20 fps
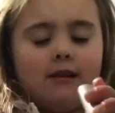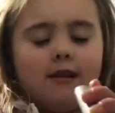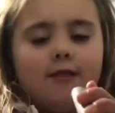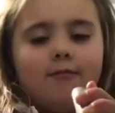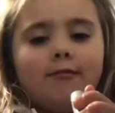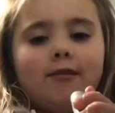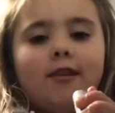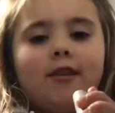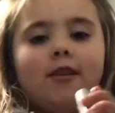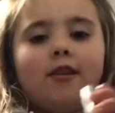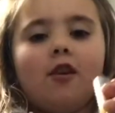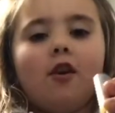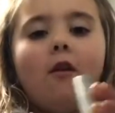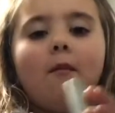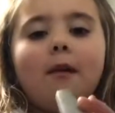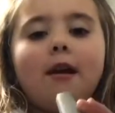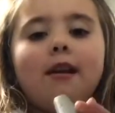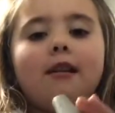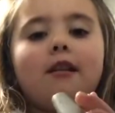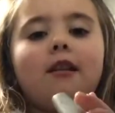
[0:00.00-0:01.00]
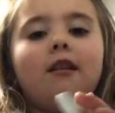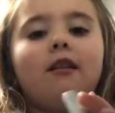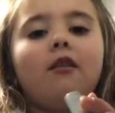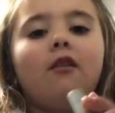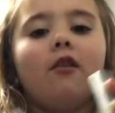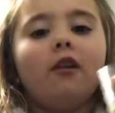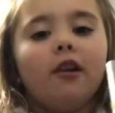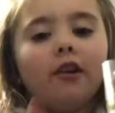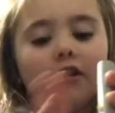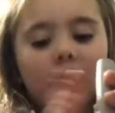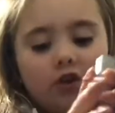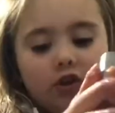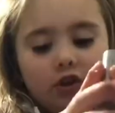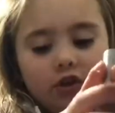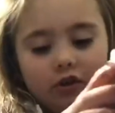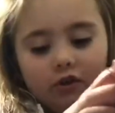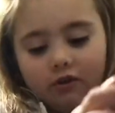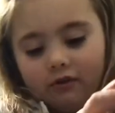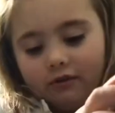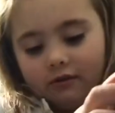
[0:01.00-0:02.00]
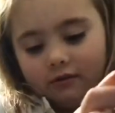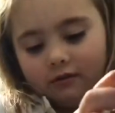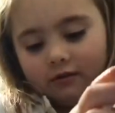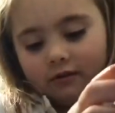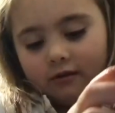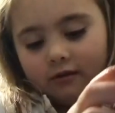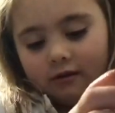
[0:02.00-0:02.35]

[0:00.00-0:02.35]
I'm still making orange juice.